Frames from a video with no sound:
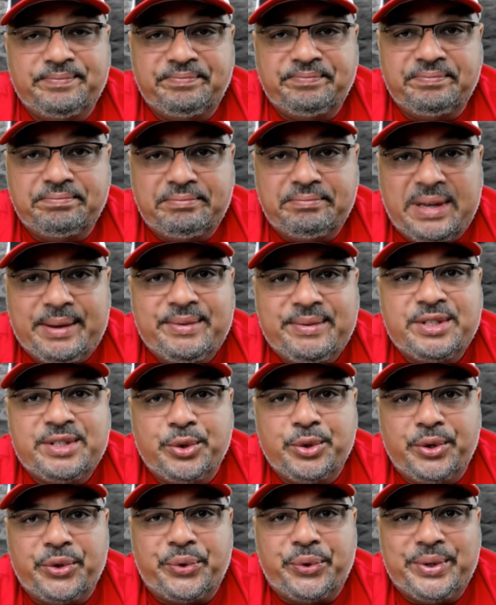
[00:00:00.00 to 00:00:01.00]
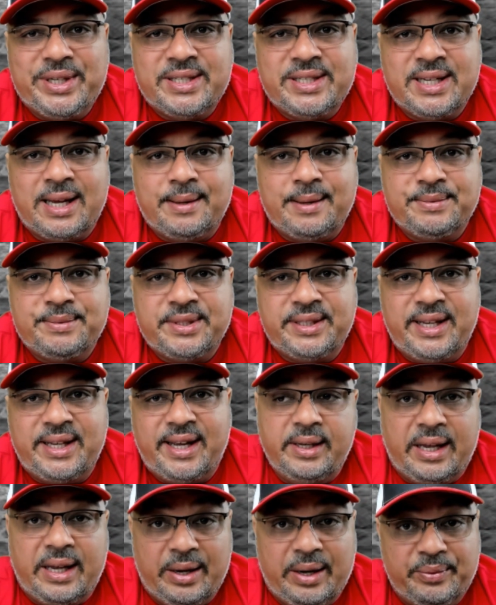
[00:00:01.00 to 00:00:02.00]
maybe 2 or 3 times a
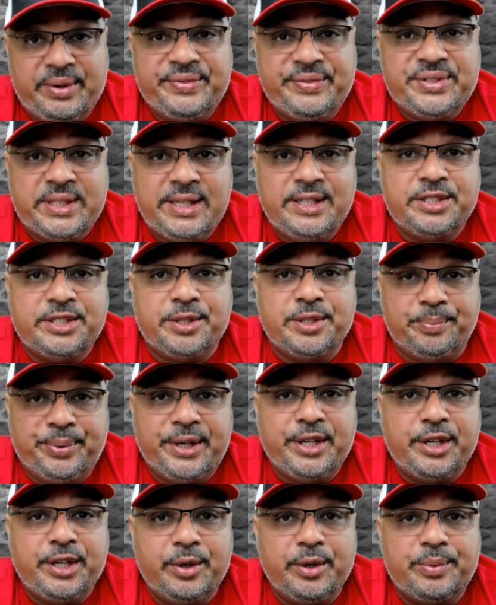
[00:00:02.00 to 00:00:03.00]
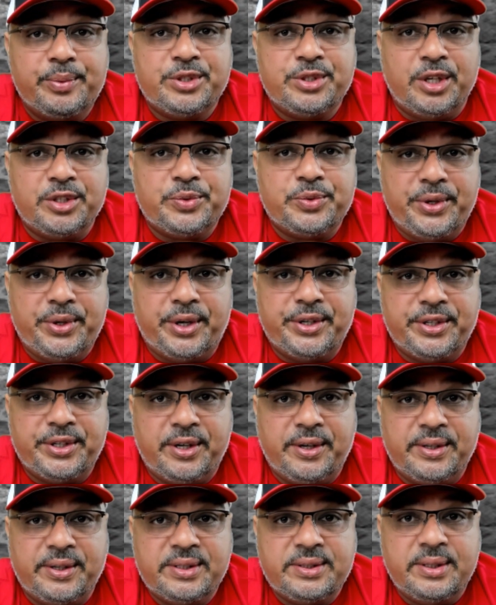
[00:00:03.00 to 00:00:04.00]
day. And we've seen some pretty good results with our
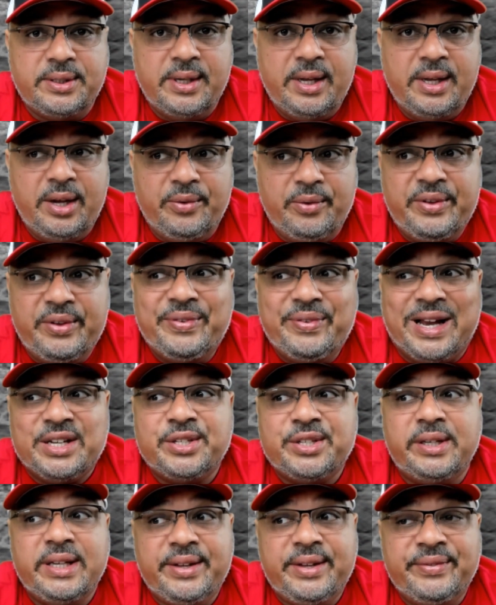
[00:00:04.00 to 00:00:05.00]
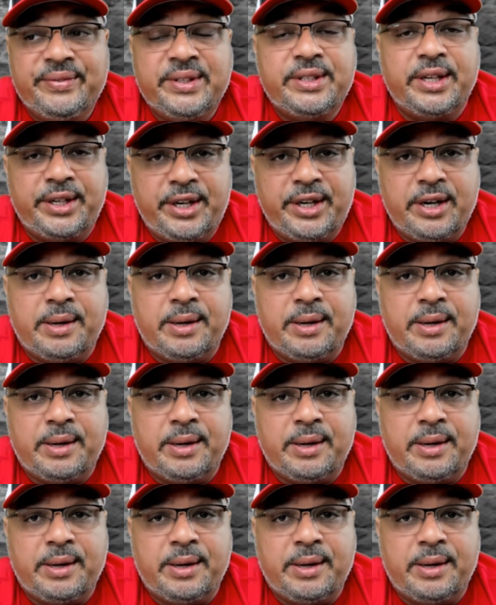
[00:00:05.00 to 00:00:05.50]
dogs. We've actually even done it on